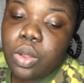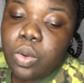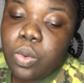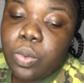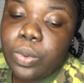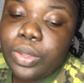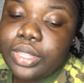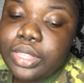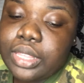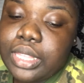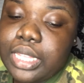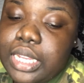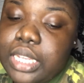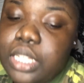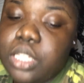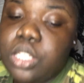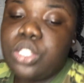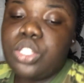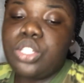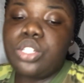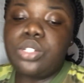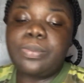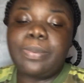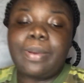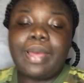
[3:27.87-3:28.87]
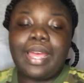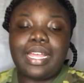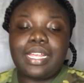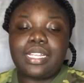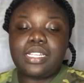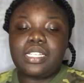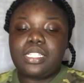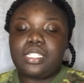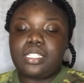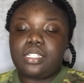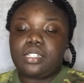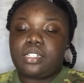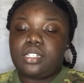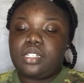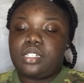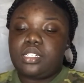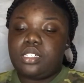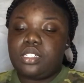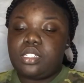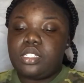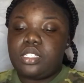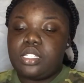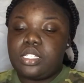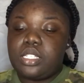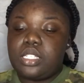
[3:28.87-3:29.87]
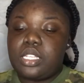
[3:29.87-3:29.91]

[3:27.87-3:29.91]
with these 2 pencils.